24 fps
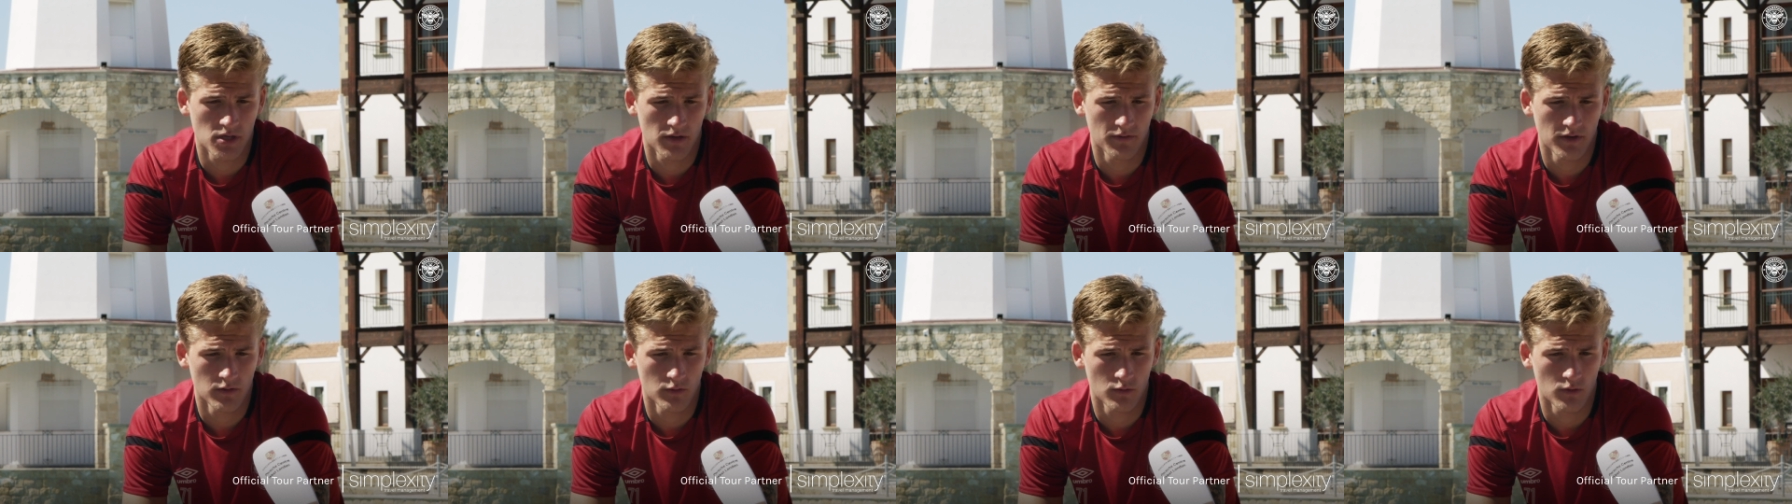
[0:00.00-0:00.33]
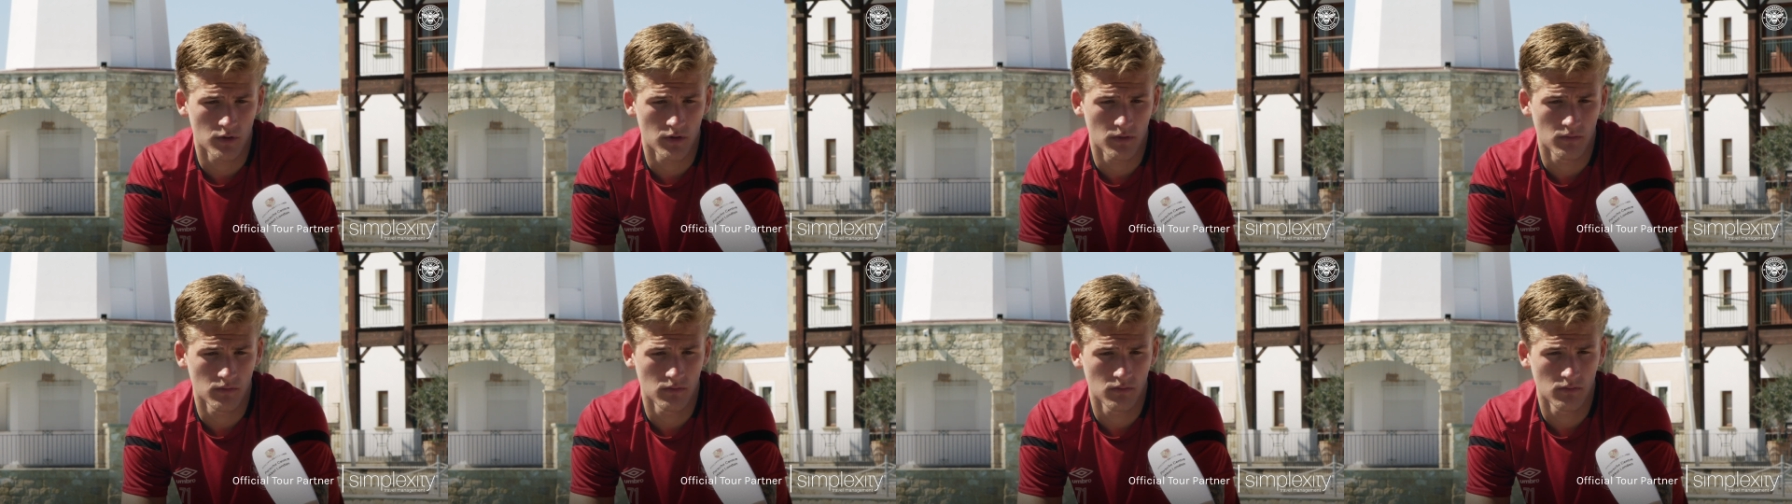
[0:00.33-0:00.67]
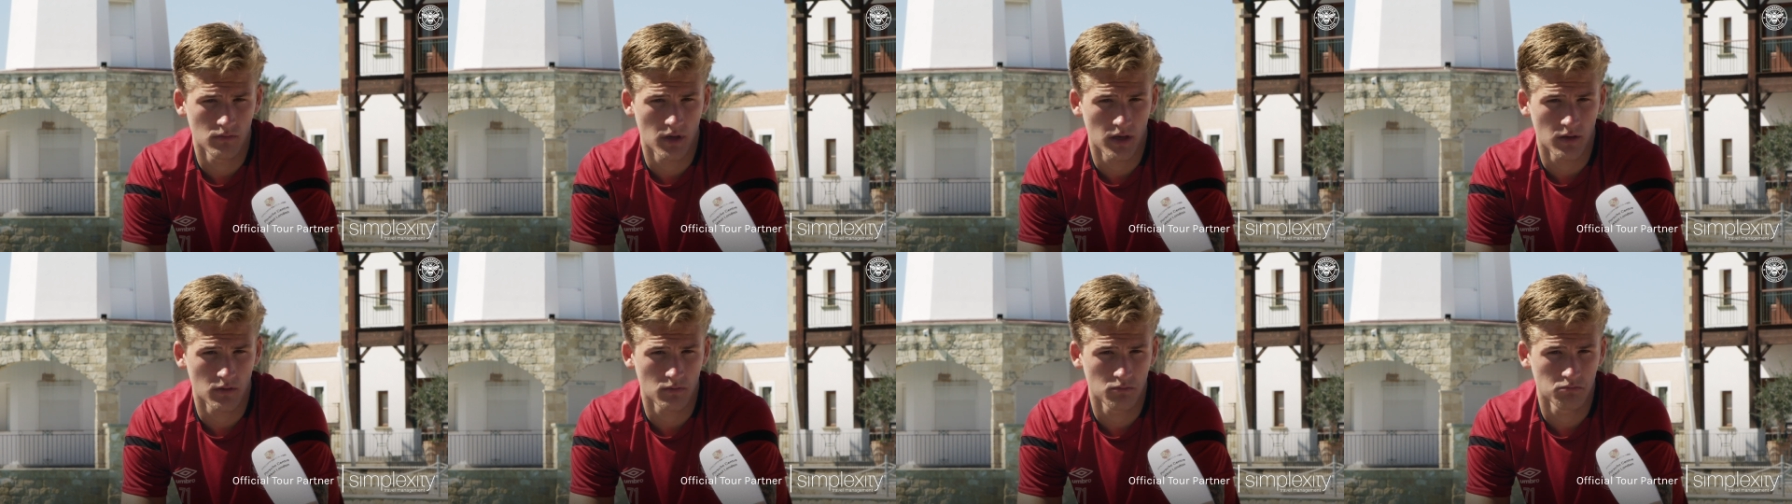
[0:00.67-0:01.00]
I think we were
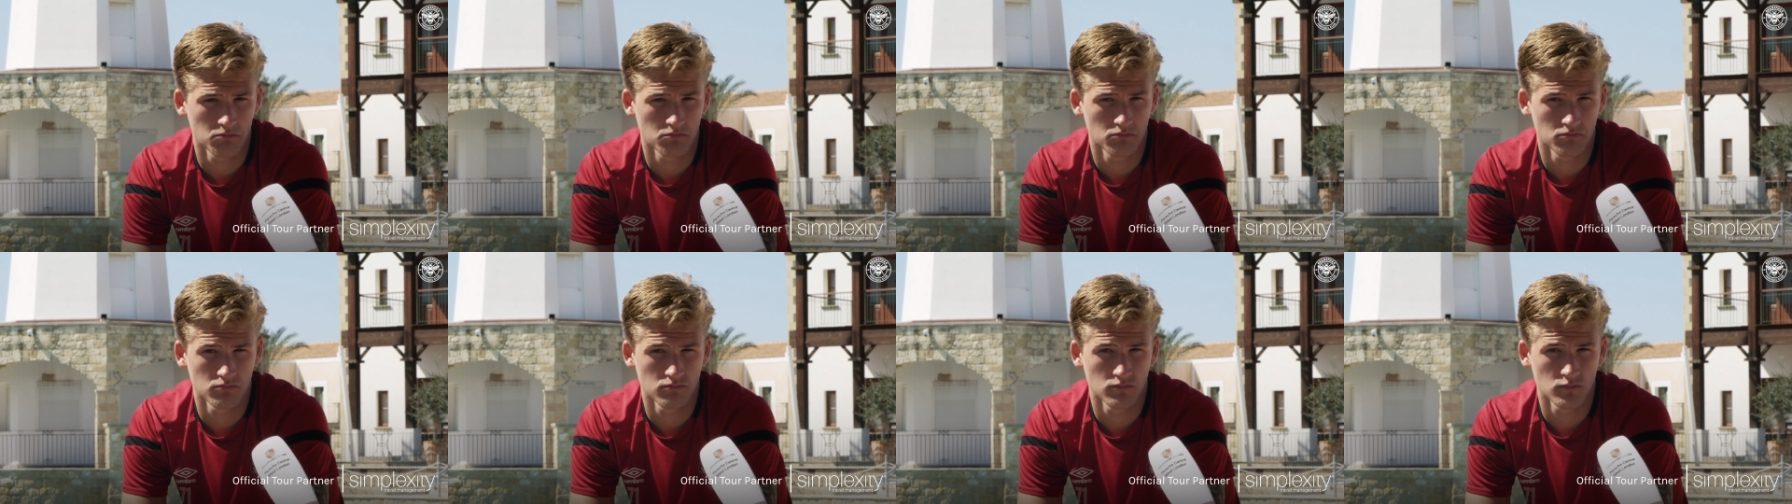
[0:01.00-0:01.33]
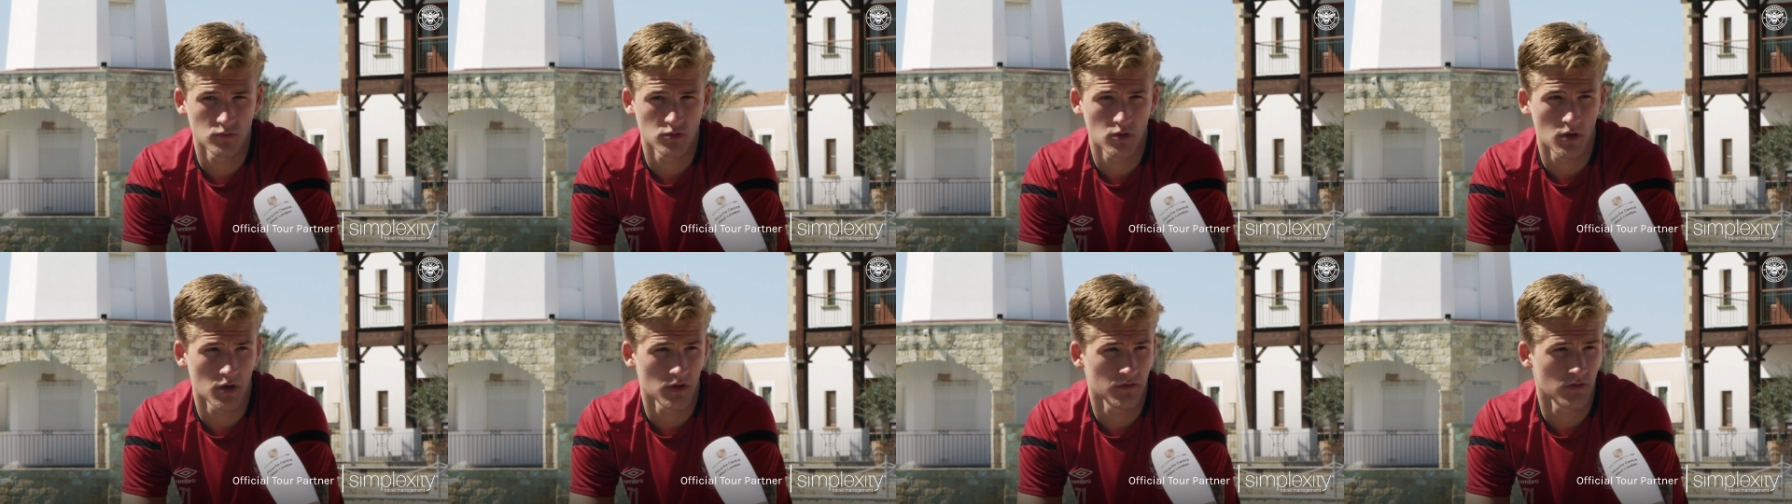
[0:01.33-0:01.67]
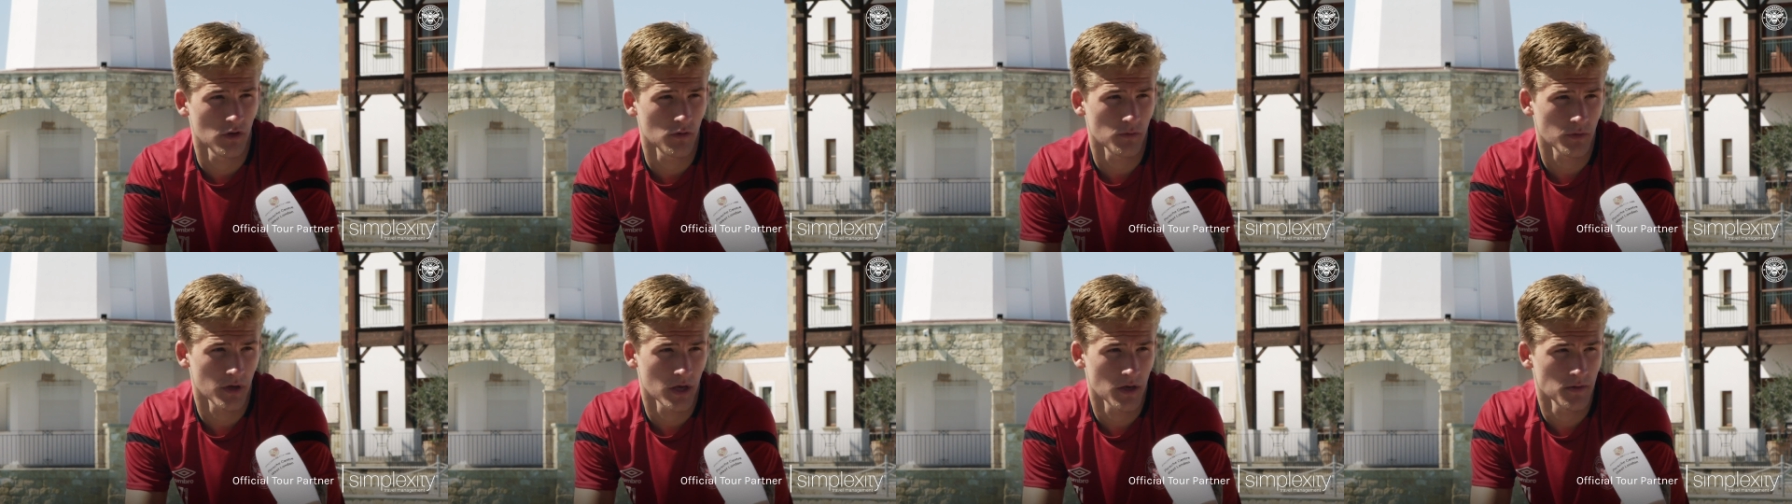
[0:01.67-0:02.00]
like on the
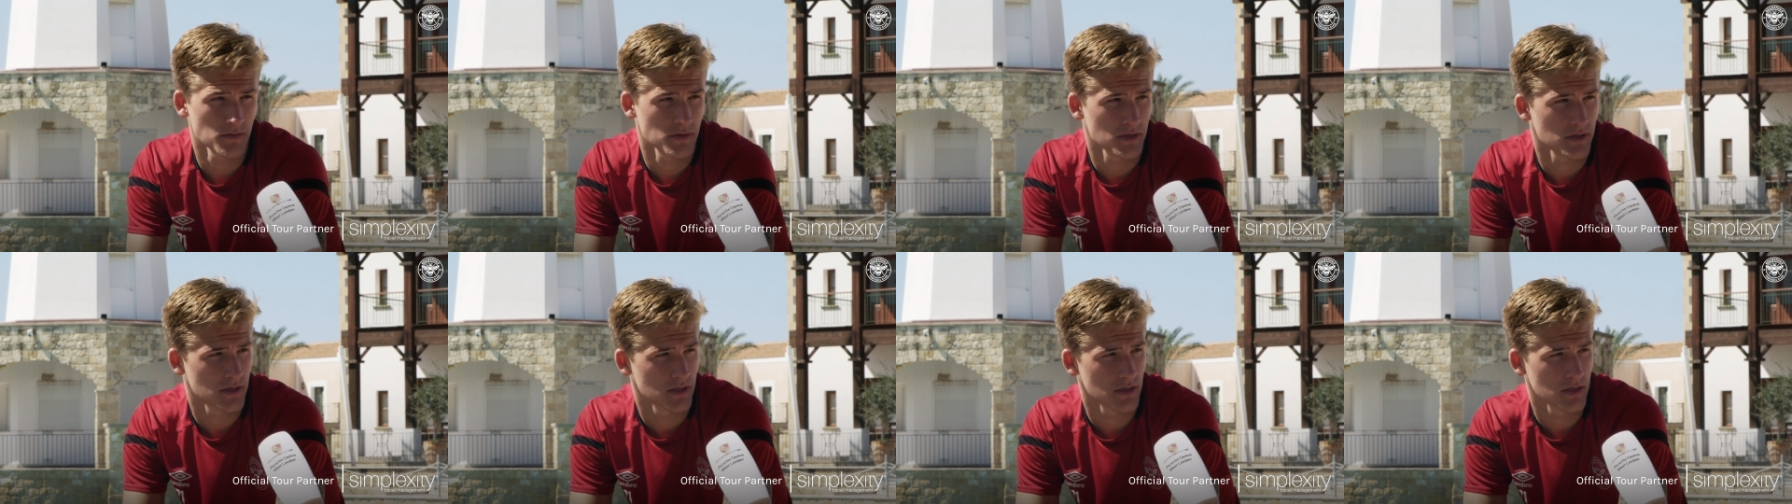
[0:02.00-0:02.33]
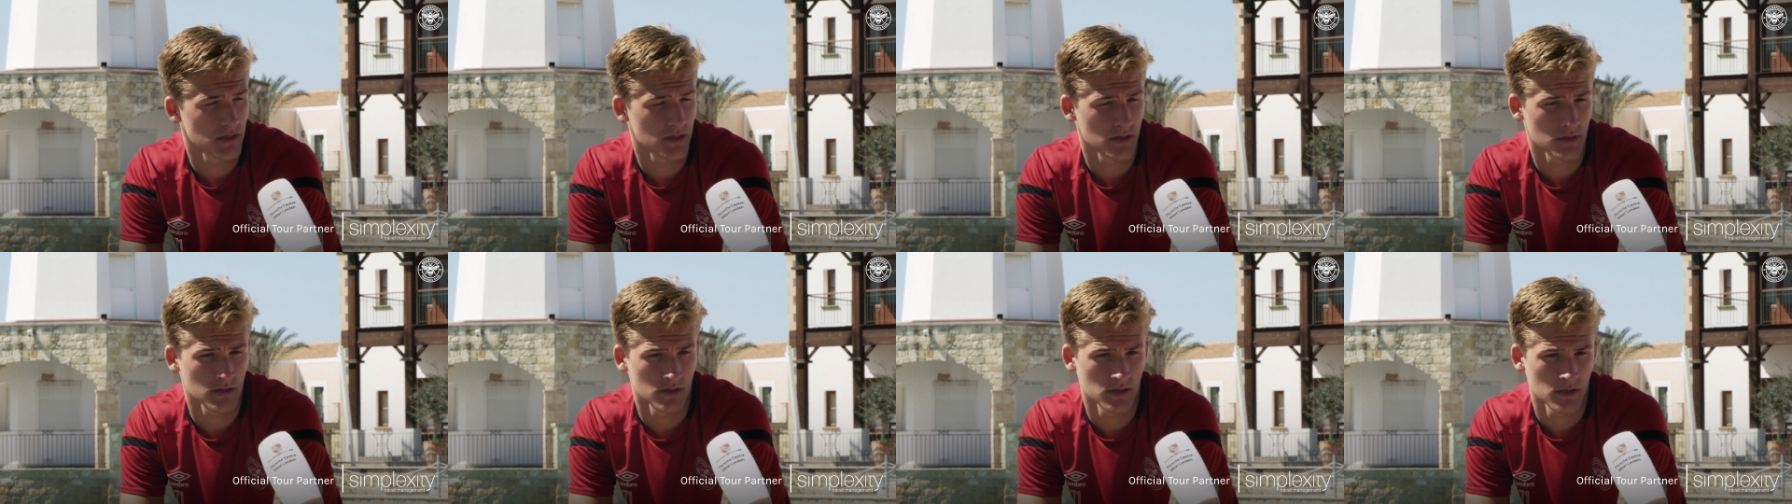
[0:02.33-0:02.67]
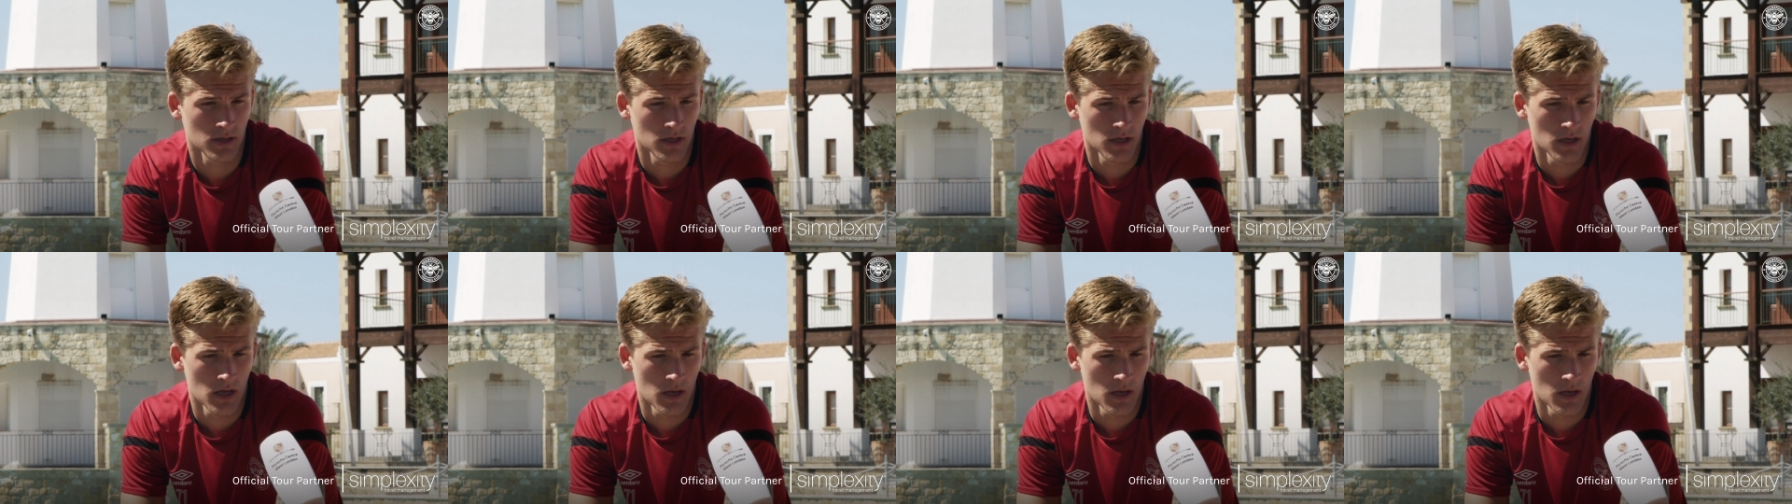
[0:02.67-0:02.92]
top games this season.